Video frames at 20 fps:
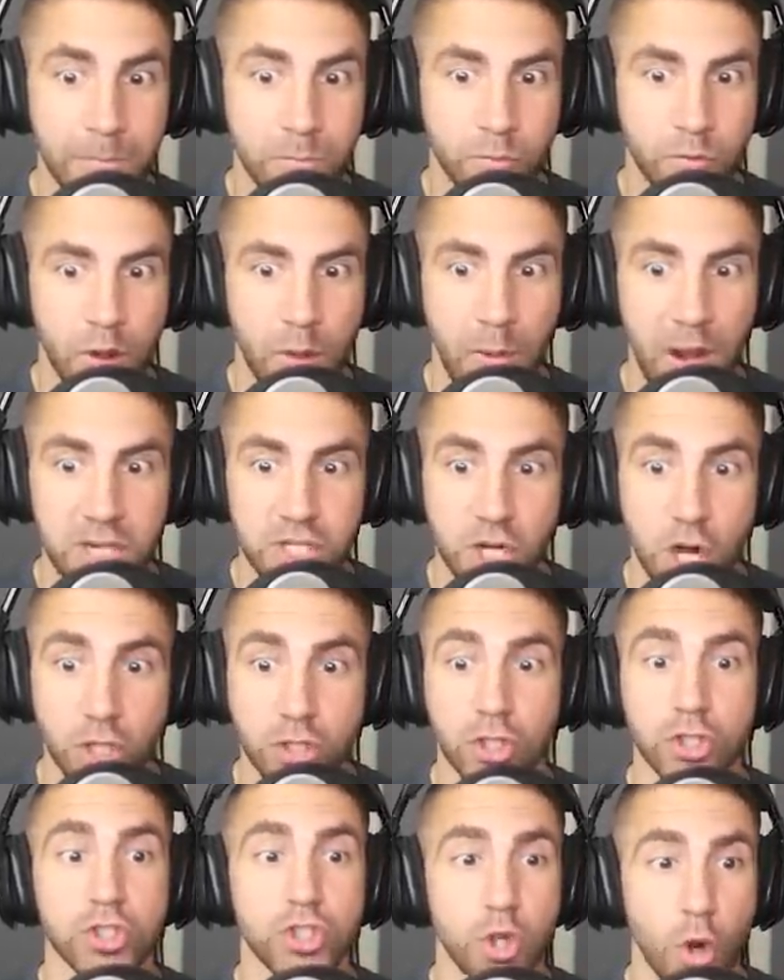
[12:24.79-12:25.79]
Great white shark.
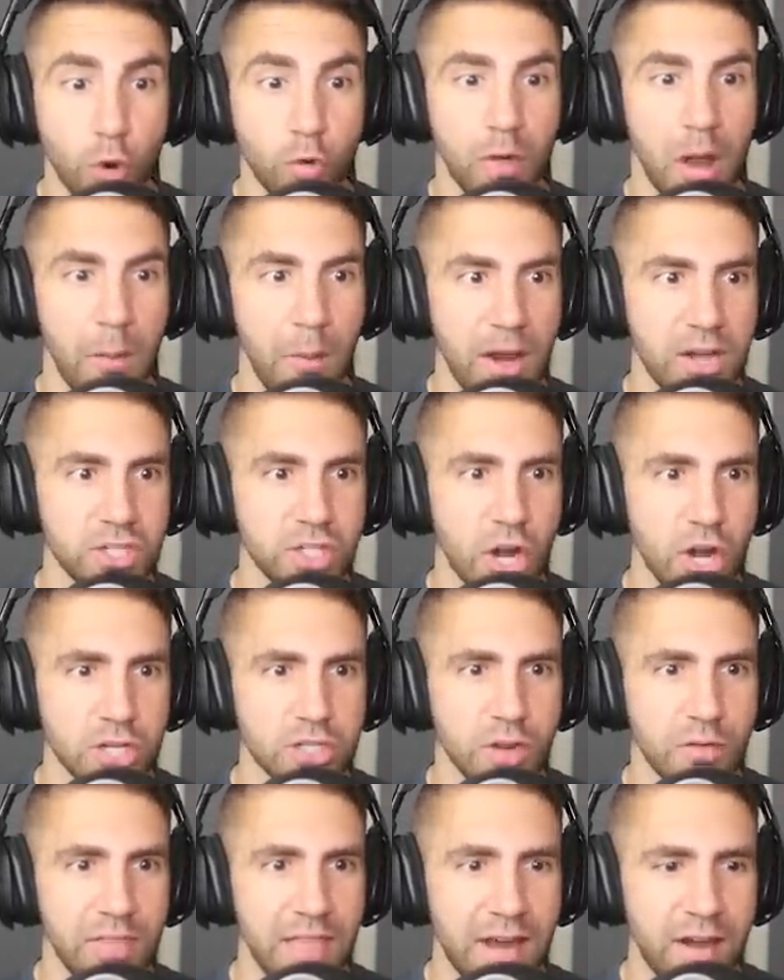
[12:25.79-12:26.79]
There's 2 gray white sharks
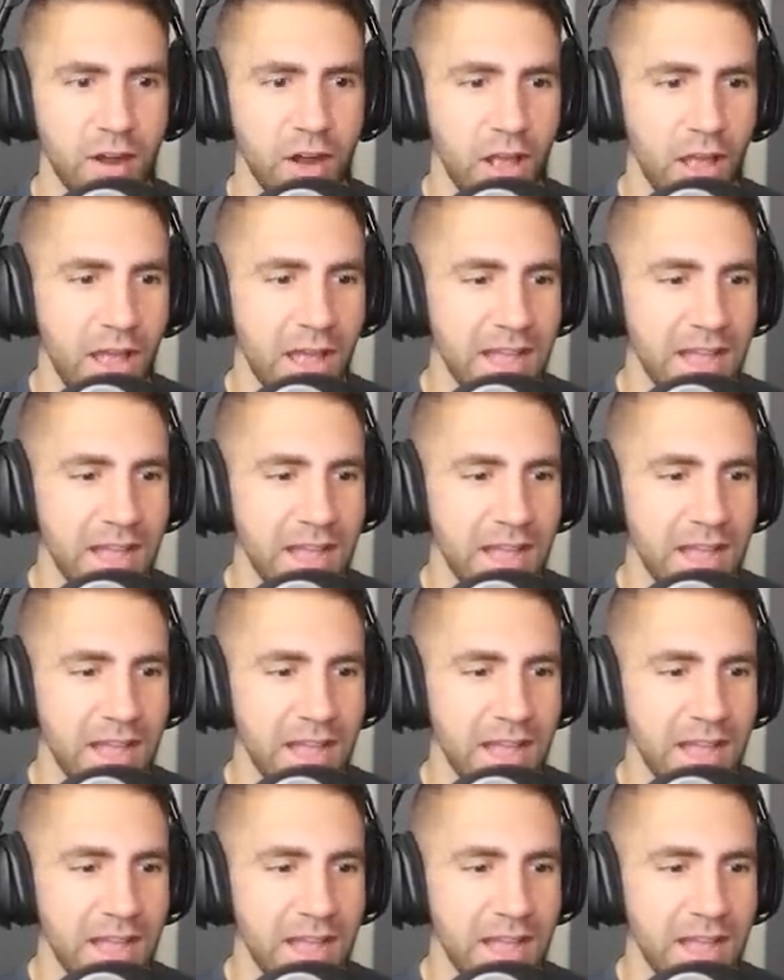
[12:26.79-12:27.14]
over there.